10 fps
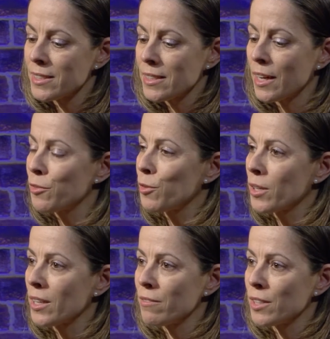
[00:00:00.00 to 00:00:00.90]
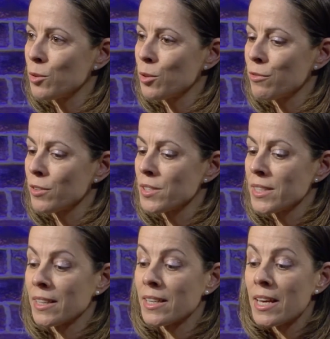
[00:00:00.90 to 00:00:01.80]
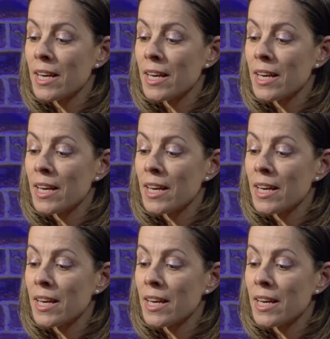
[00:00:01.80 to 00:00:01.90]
start working with orphans. And